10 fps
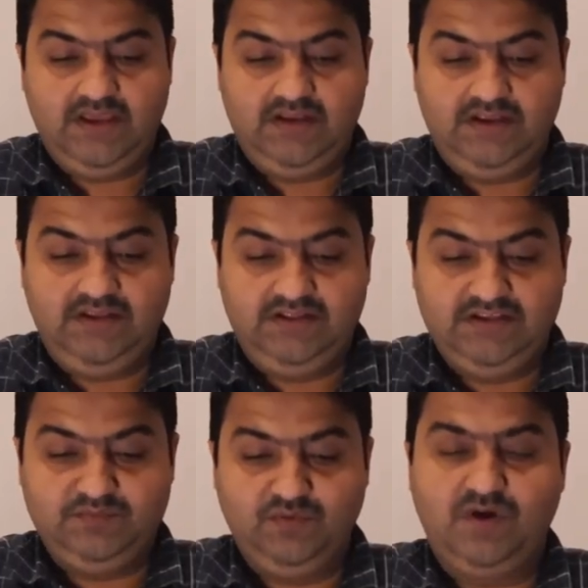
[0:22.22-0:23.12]
And in
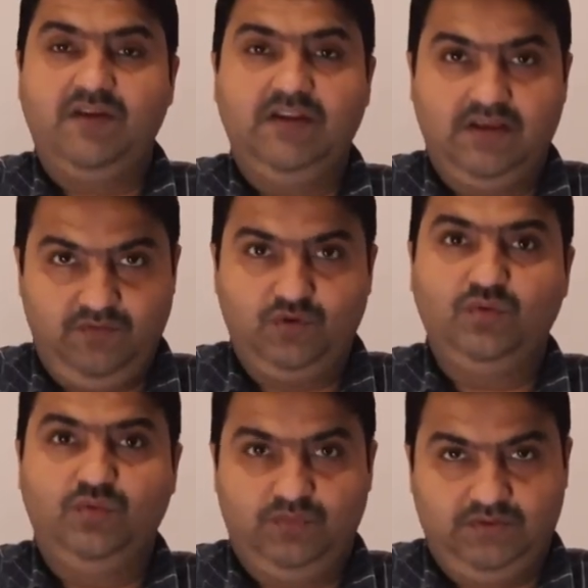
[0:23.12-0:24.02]
this book I will give
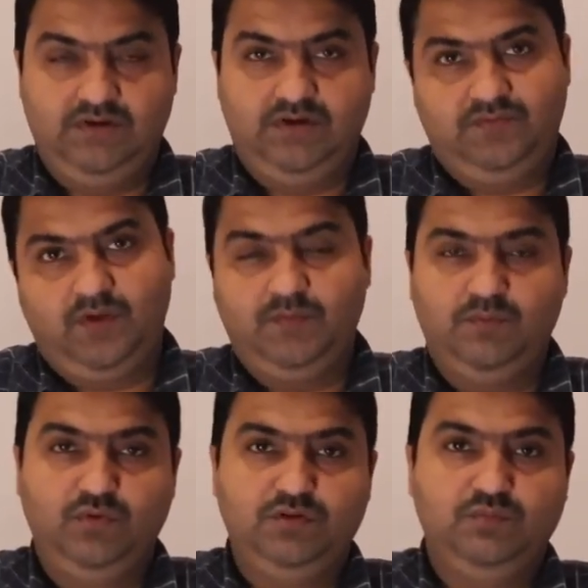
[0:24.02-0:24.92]
you from the
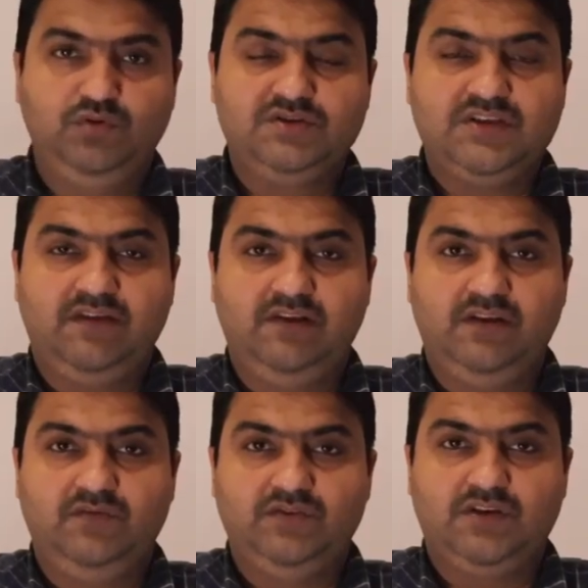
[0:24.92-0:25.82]
both books I will
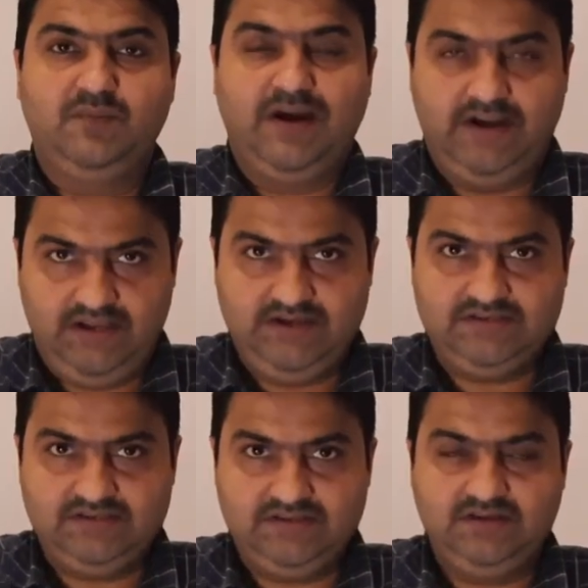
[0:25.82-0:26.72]
give you some
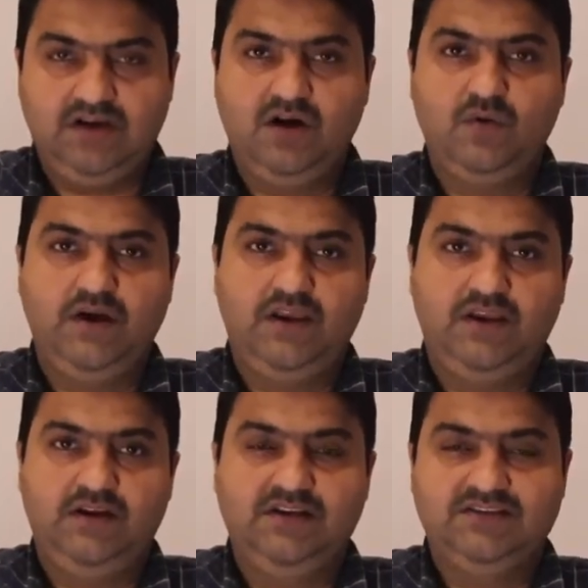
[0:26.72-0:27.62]
ideas how
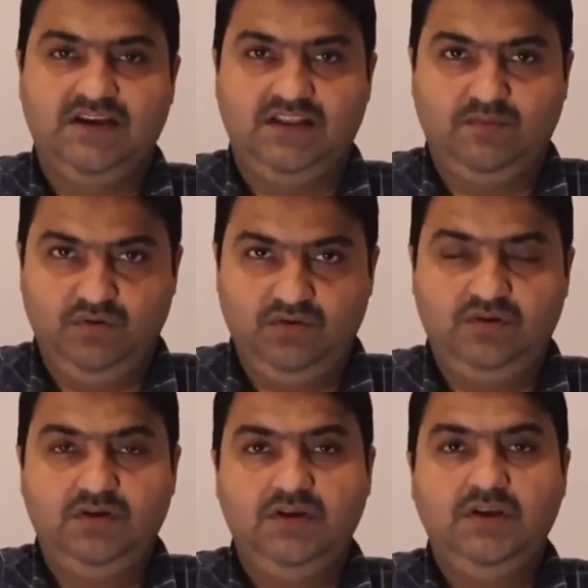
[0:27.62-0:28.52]
I design the
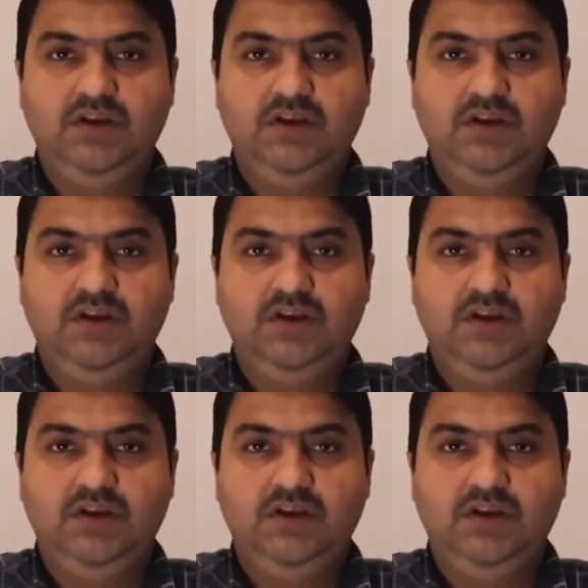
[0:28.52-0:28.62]
book,